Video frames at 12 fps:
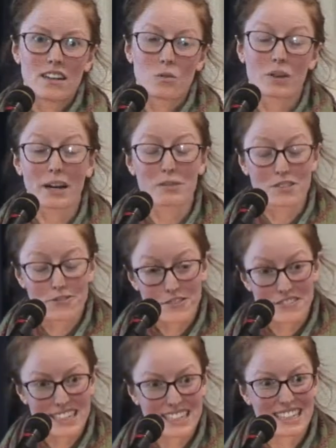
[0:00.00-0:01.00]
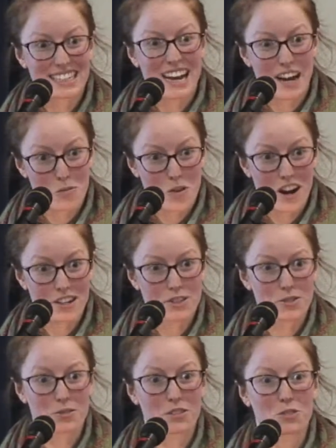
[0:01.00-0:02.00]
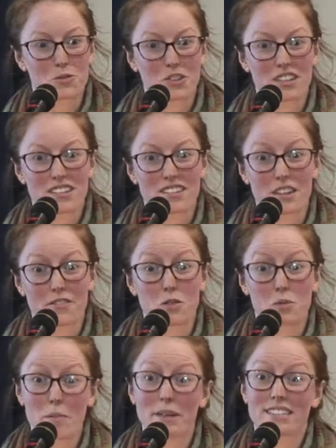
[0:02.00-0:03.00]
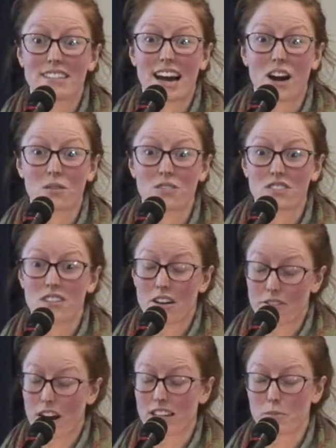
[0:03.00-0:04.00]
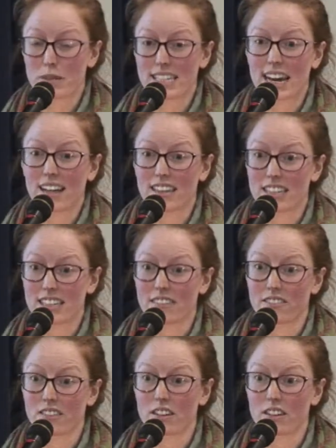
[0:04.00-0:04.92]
When I was 15, I walked through the doors of the Women's House of Hospitality,